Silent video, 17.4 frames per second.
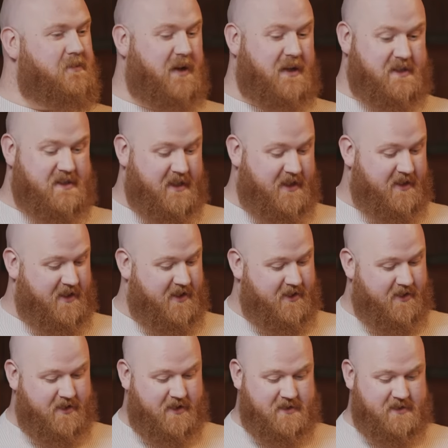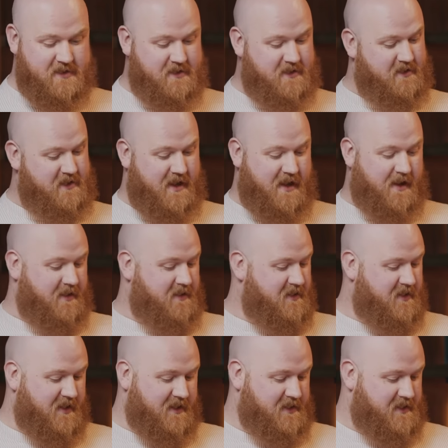But it's in there, and it's a, yeah,
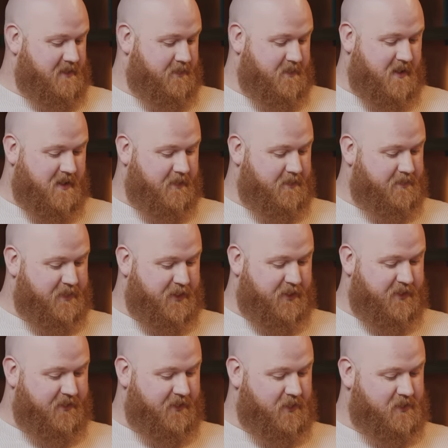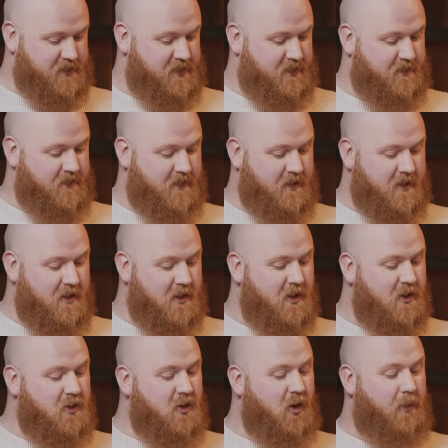it's a beautiful sort of
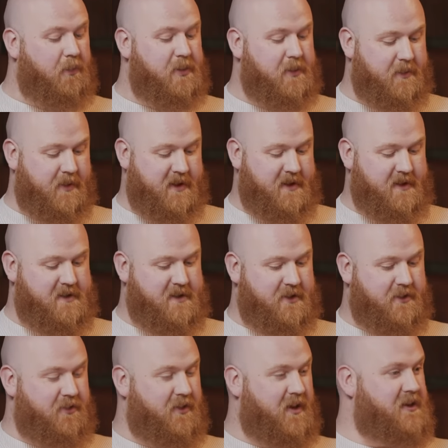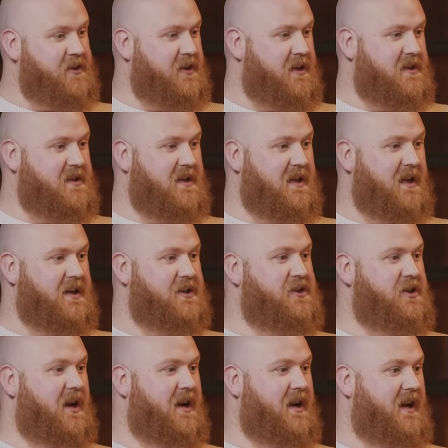complement to the richness of that
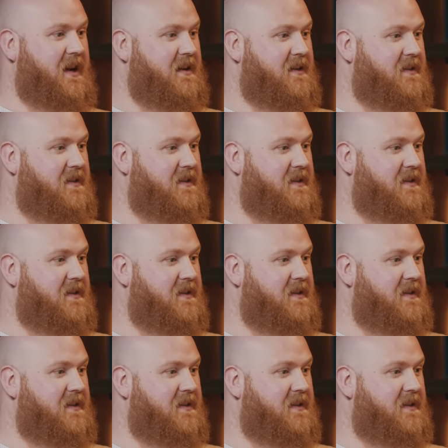sherry.